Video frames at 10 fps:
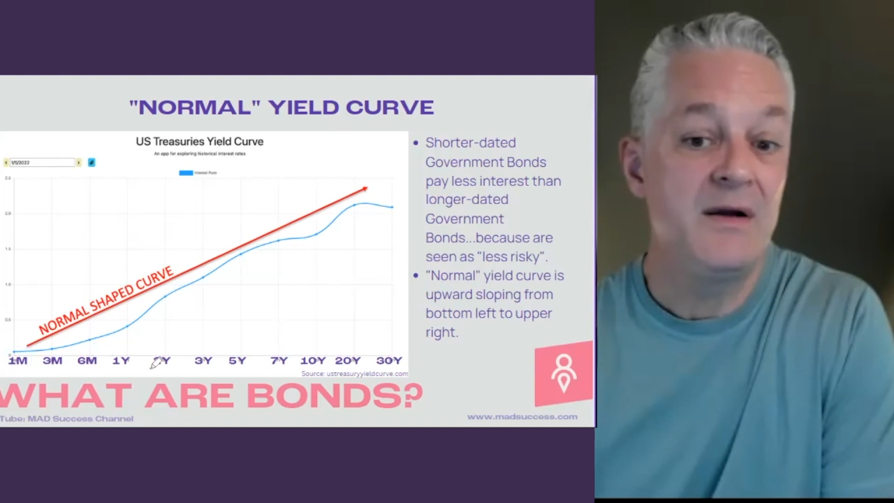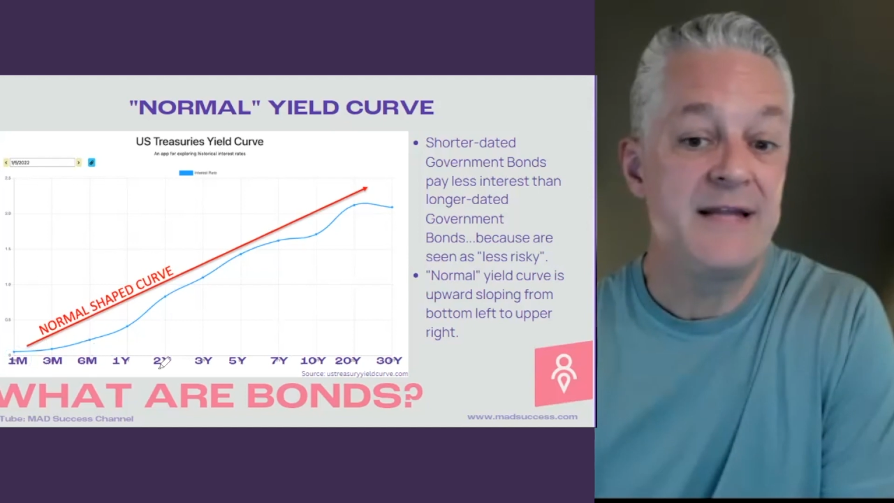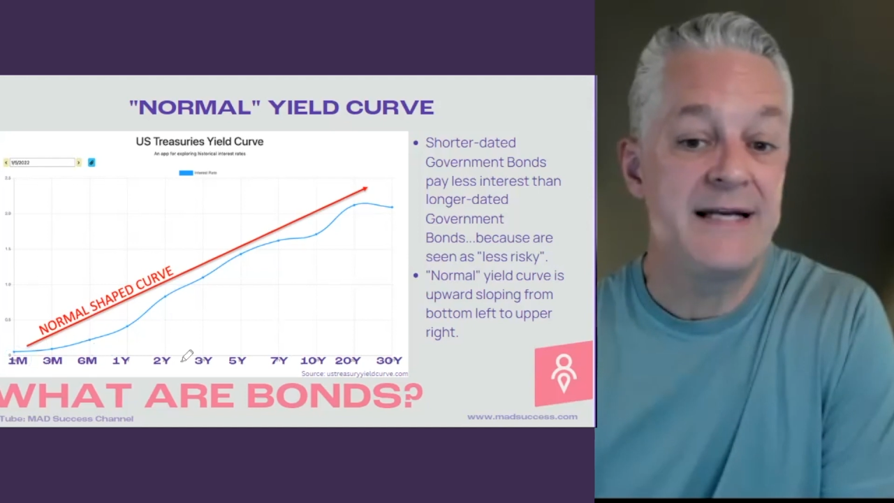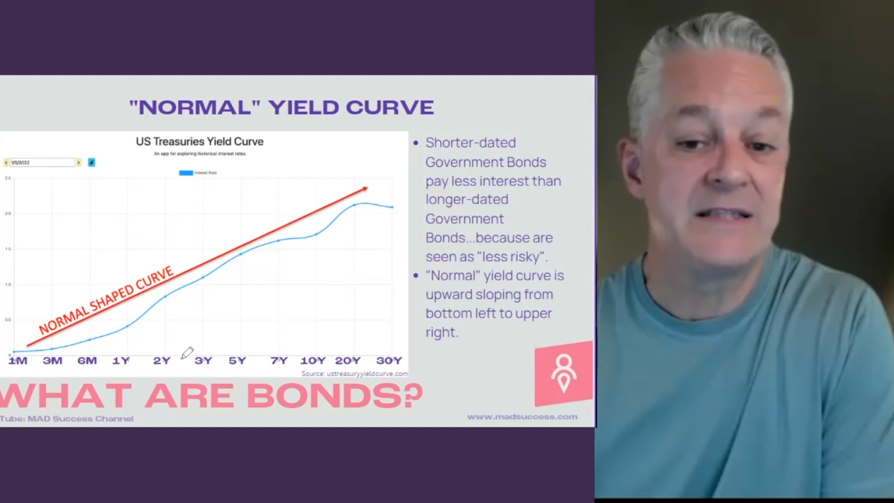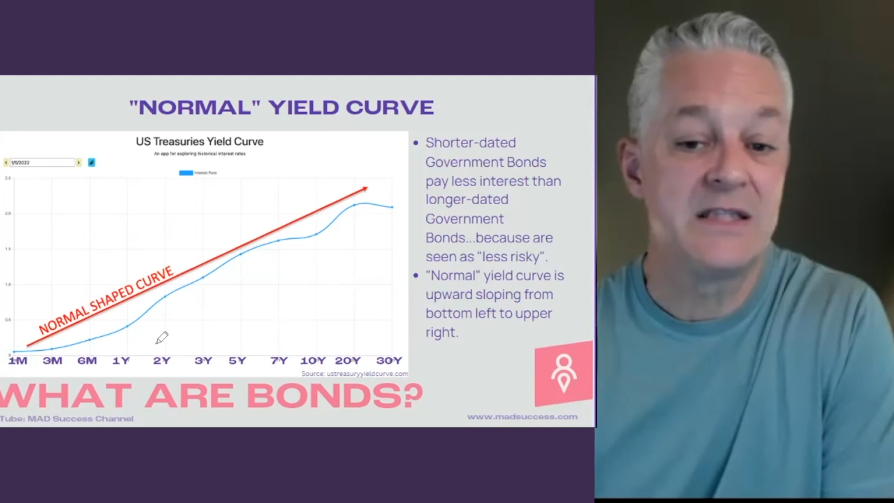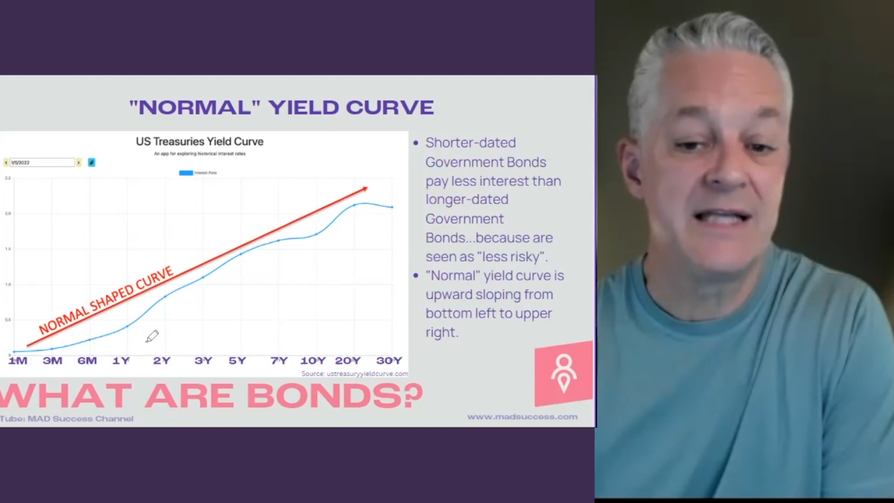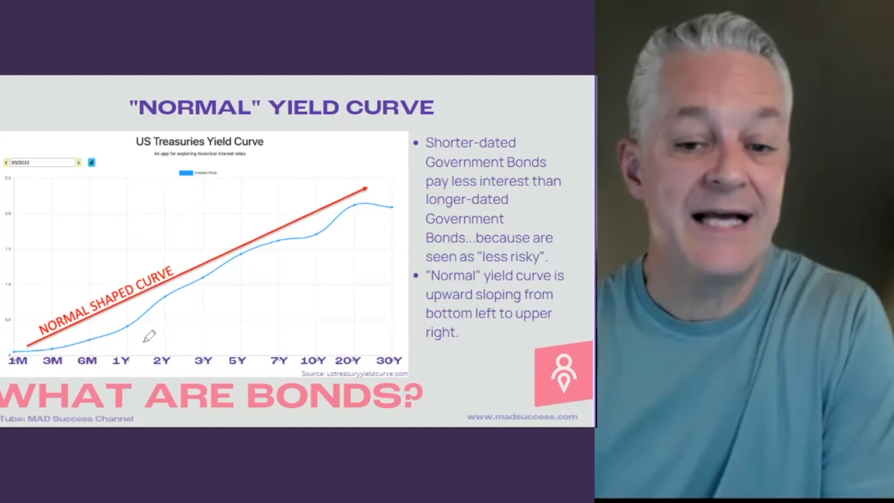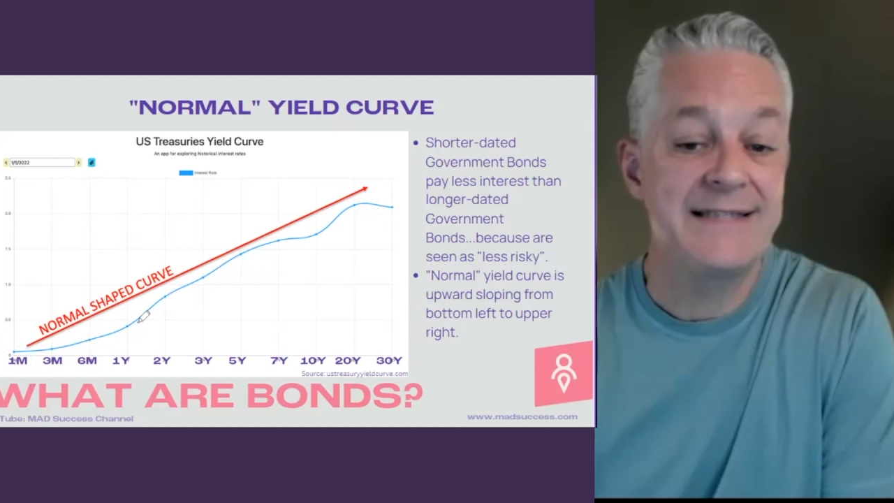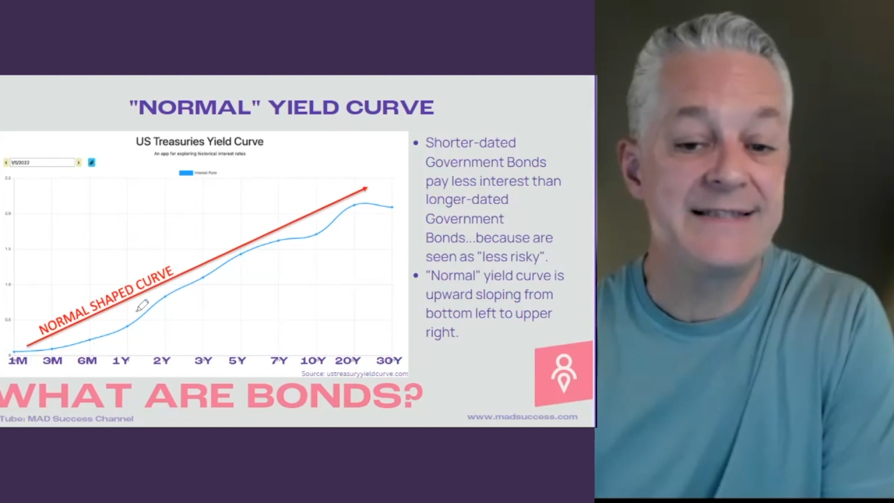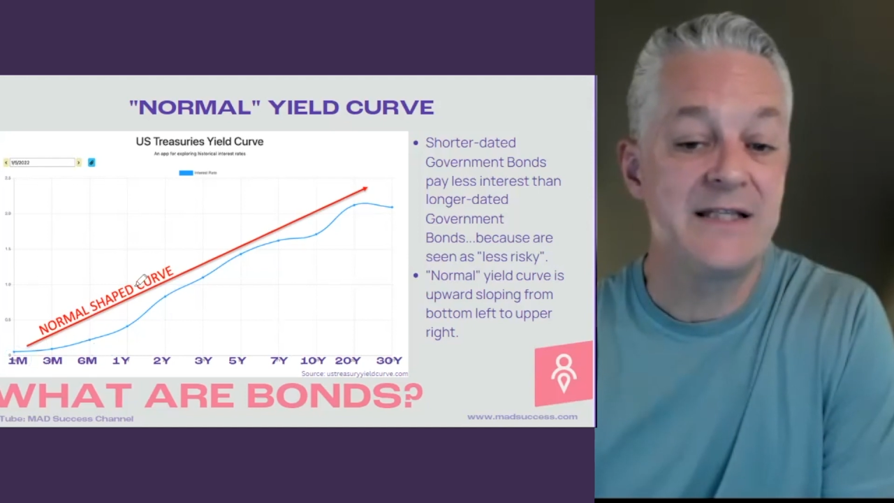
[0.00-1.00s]
that is
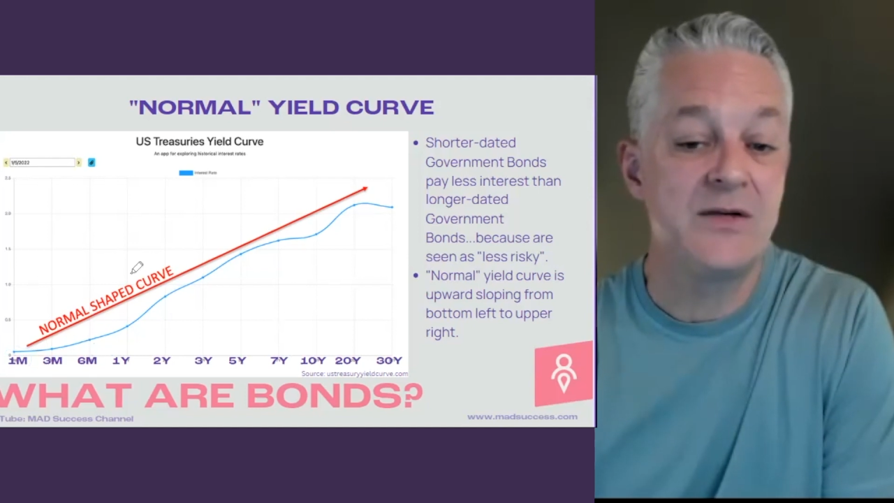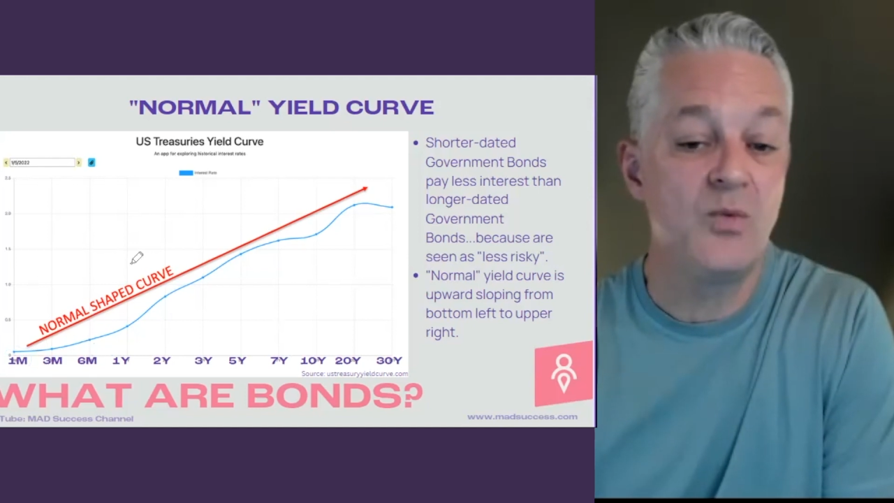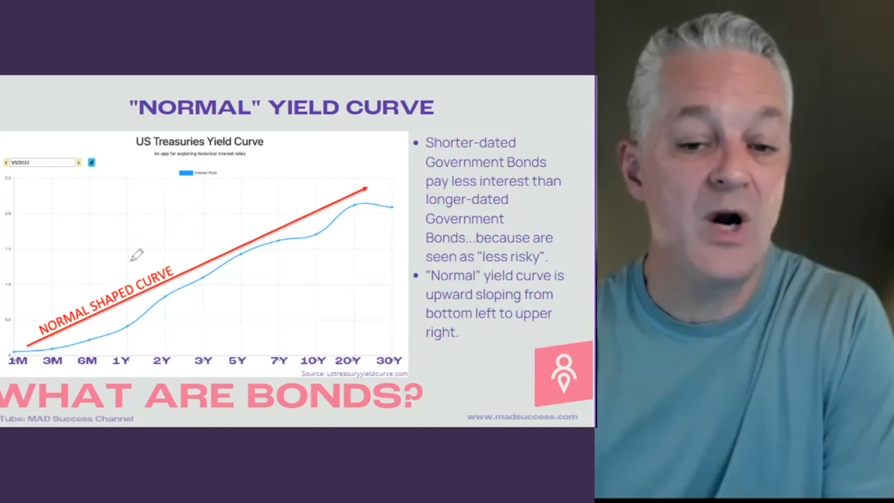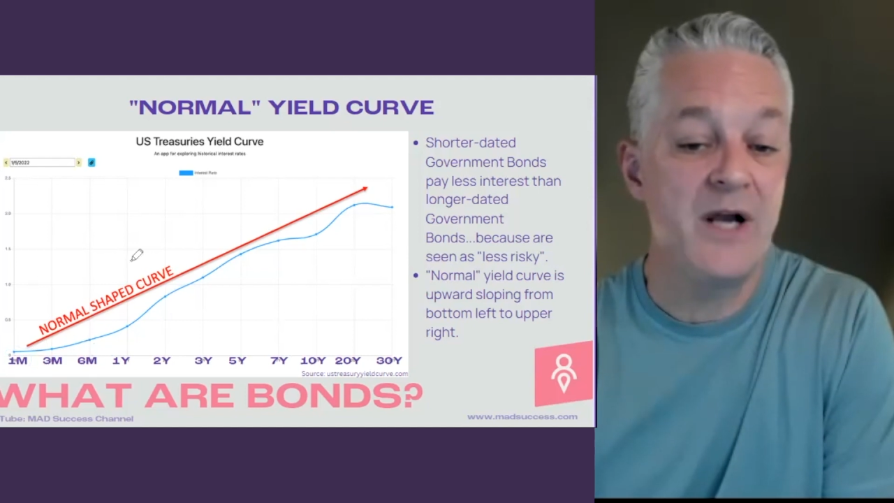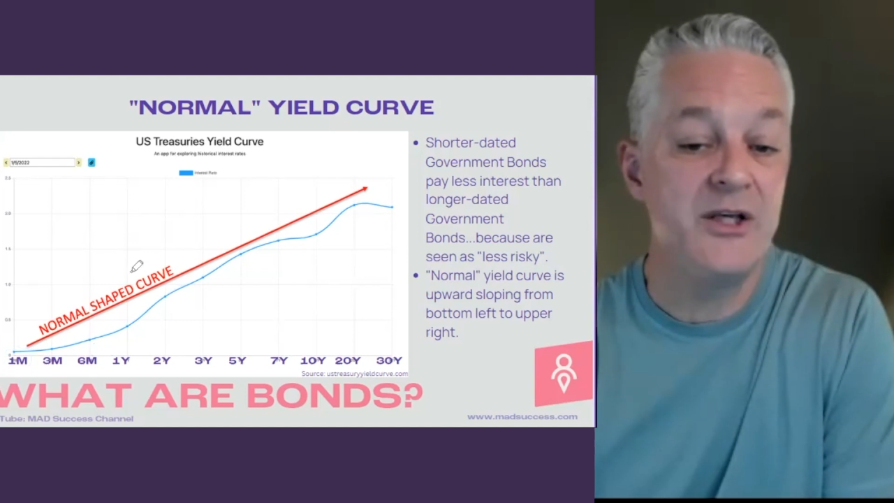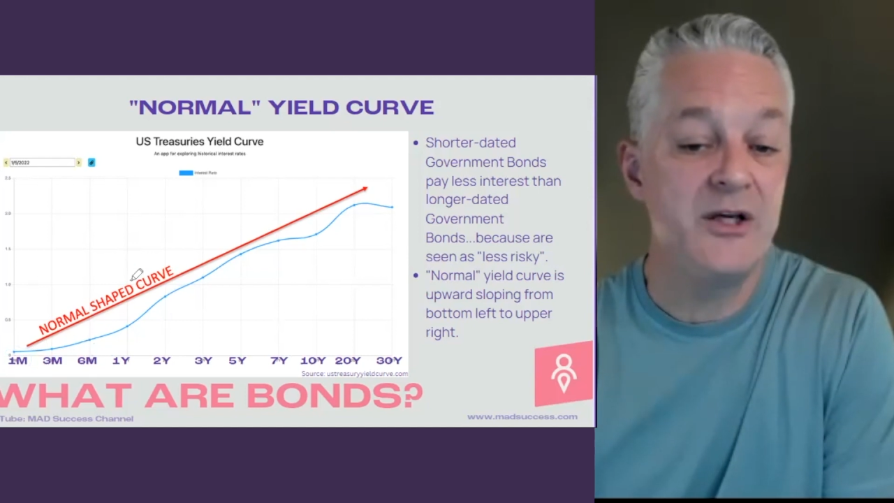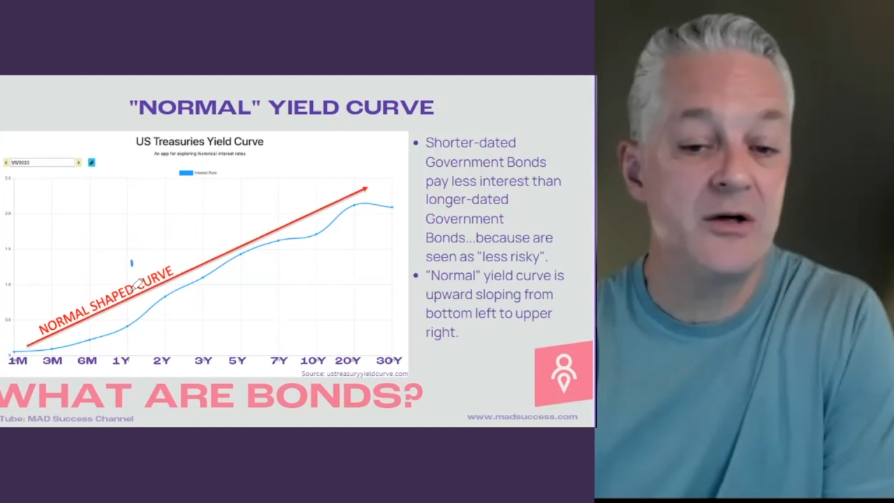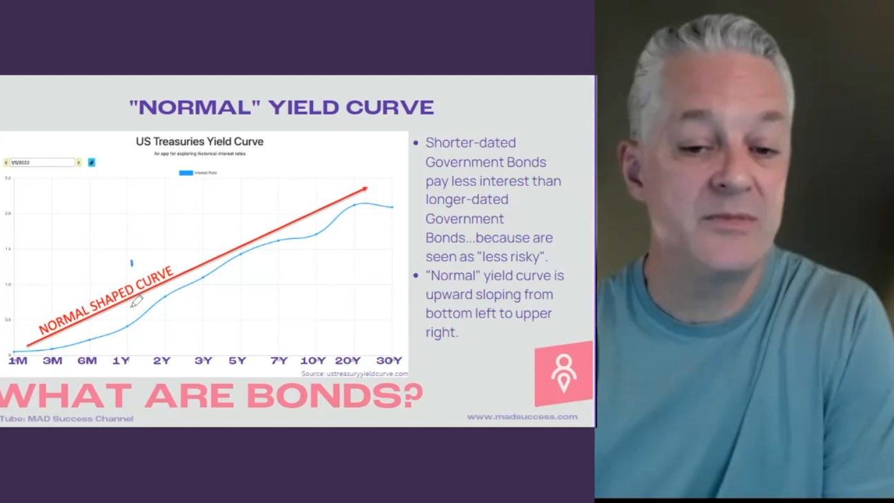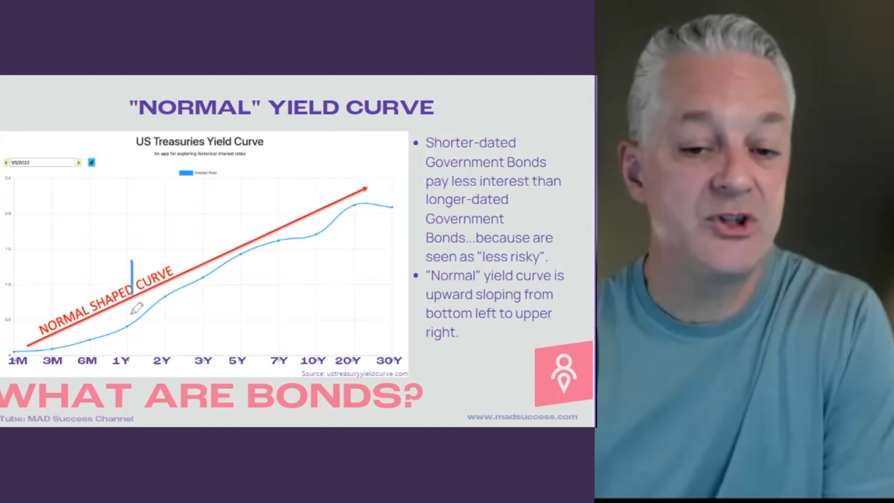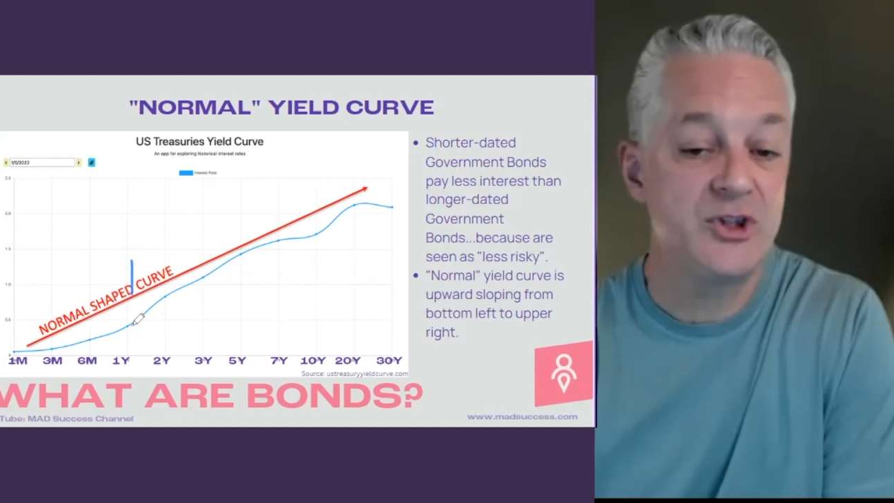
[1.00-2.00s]
less than 1
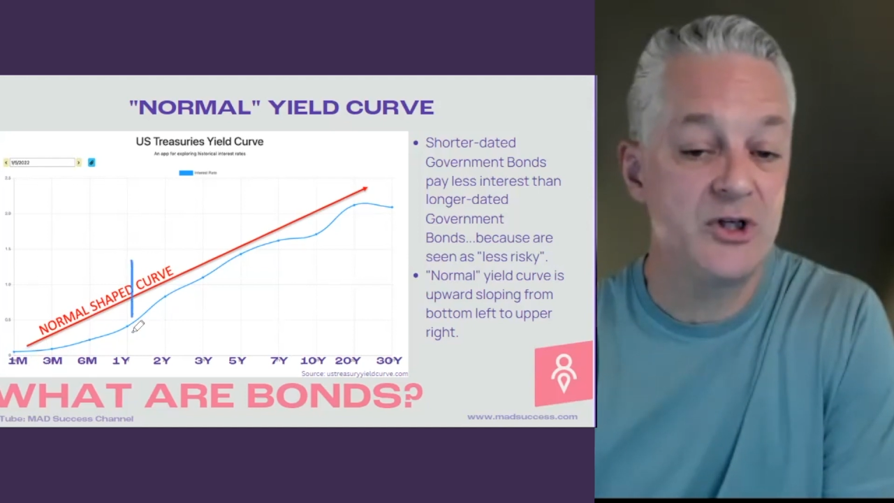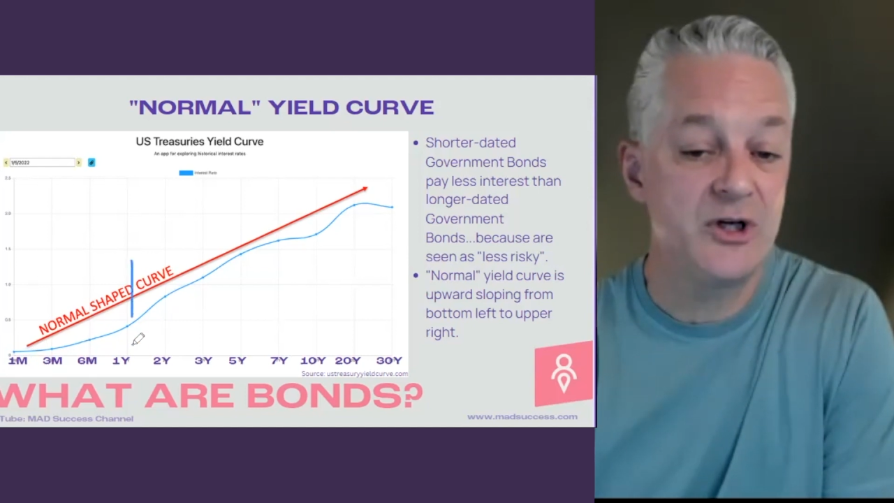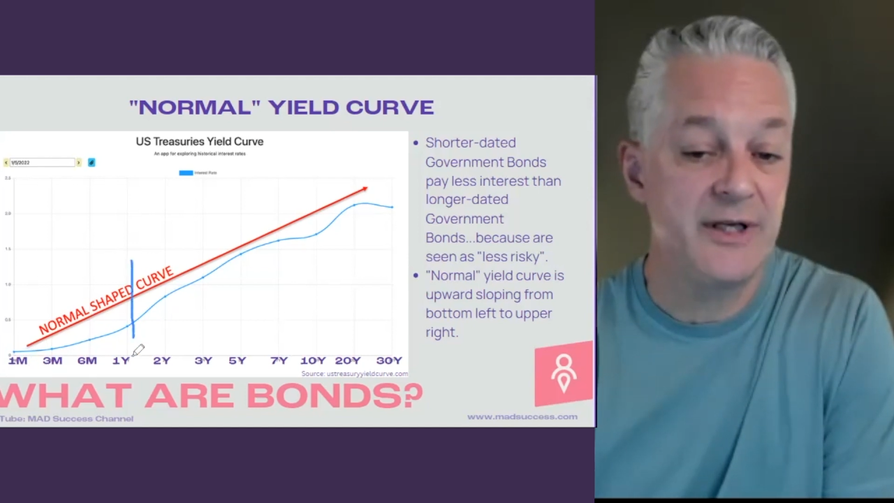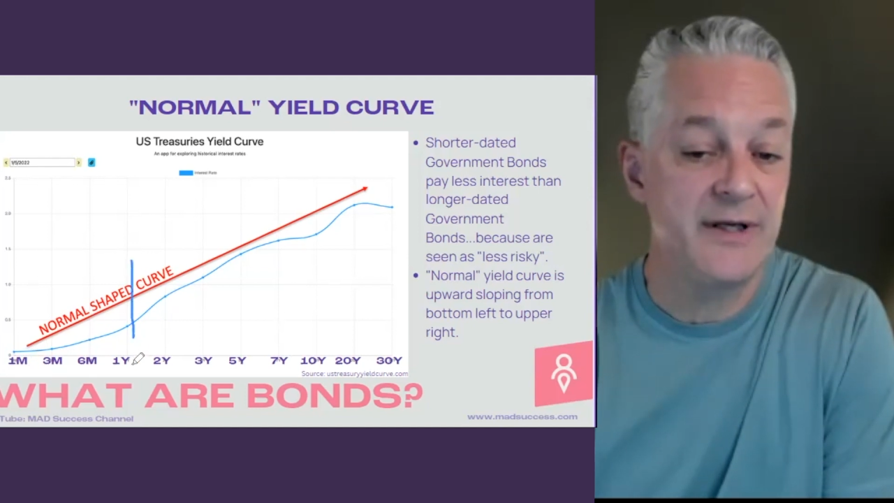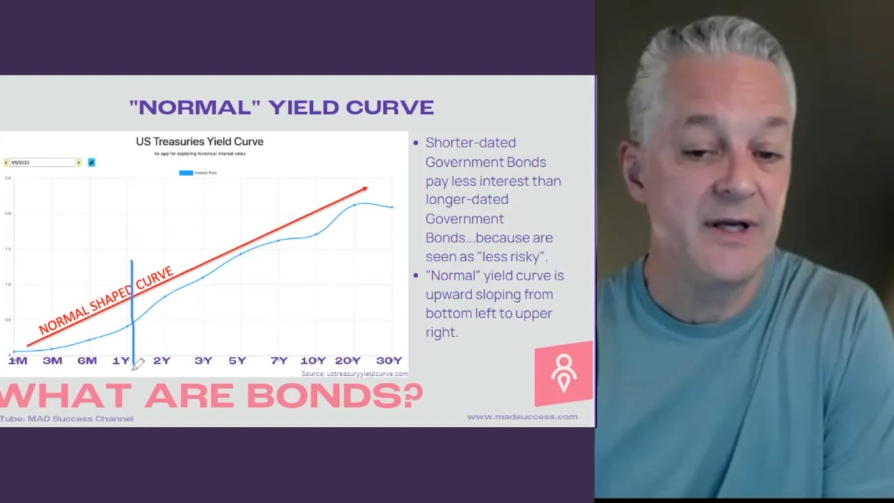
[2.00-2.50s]
year maturity.